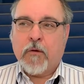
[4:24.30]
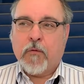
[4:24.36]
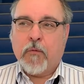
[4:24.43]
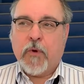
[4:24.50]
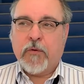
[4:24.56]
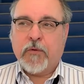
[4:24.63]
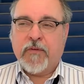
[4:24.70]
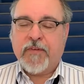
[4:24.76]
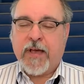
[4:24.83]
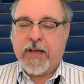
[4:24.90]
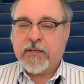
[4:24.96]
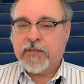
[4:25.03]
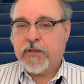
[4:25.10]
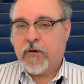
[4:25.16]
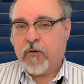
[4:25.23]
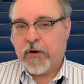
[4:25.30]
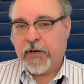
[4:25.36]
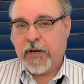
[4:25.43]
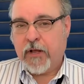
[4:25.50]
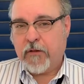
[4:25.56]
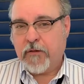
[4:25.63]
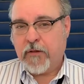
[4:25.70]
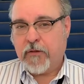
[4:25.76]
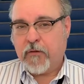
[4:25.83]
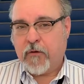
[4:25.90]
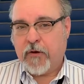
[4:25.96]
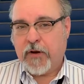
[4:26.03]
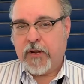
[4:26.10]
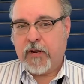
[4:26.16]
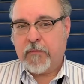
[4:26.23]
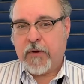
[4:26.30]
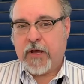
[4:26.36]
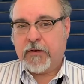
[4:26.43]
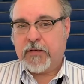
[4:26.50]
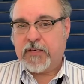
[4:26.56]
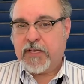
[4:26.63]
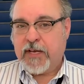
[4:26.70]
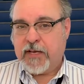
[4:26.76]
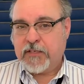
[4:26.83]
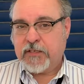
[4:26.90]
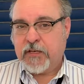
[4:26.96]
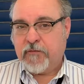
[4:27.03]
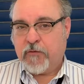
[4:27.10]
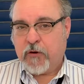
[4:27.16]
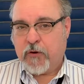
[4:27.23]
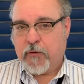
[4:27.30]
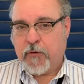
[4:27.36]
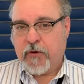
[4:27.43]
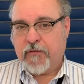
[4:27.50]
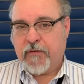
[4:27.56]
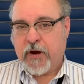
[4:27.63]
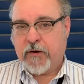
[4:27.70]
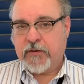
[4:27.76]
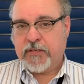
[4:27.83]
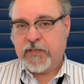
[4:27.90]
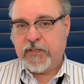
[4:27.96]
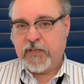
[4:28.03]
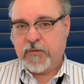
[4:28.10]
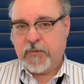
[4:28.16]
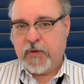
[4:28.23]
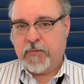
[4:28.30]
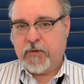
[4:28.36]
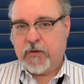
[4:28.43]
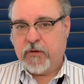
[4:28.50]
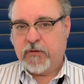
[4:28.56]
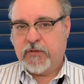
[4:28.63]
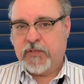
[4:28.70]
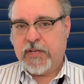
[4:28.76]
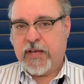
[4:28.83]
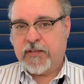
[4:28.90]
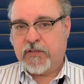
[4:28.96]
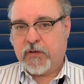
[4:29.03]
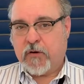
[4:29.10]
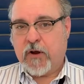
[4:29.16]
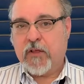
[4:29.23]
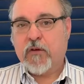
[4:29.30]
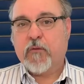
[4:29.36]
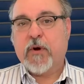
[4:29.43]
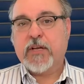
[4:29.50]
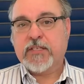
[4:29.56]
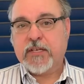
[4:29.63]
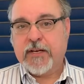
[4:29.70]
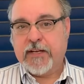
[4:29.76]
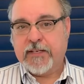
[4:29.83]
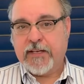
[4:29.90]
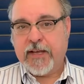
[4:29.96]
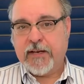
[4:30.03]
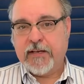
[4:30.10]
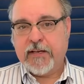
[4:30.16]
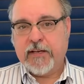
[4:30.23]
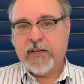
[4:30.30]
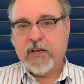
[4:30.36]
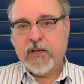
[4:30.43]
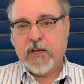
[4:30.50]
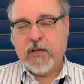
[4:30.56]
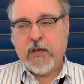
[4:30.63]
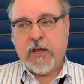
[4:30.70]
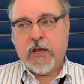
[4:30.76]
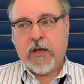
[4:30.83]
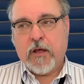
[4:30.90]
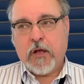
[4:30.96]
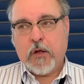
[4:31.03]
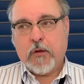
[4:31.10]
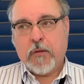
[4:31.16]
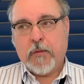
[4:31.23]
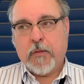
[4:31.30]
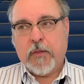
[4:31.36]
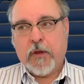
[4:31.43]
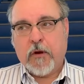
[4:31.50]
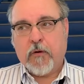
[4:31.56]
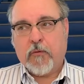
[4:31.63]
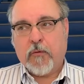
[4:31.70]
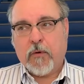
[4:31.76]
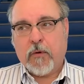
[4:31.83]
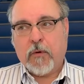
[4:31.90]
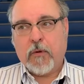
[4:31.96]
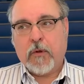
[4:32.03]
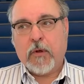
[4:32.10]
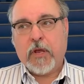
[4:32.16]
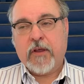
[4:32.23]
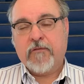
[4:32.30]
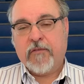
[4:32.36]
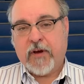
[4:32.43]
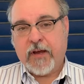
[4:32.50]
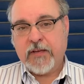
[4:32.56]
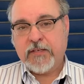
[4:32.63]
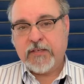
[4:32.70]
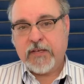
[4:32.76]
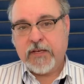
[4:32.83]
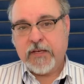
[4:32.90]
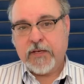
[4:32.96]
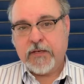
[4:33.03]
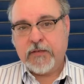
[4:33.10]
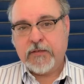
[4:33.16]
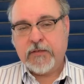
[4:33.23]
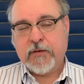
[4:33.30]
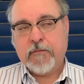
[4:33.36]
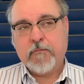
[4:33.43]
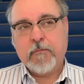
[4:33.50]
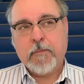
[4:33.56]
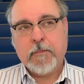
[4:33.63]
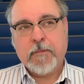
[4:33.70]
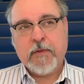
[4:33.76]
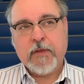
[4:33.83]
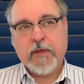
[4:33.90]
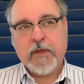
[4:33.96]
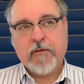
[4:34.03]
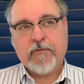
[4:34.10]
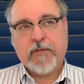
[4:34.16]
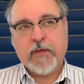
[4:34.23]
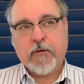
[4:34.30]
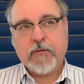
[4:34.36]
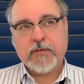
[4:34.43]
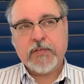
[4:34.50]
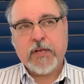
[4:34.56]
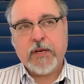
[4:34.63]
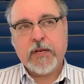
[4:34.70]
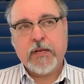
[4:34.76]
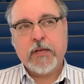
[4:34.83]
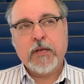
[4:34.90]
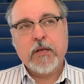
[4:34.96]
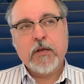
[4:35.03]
When we've asked the Oregon Health Authority about testing for coronavirus in these people whose deaths are otherwise unattended, their advice is if there was any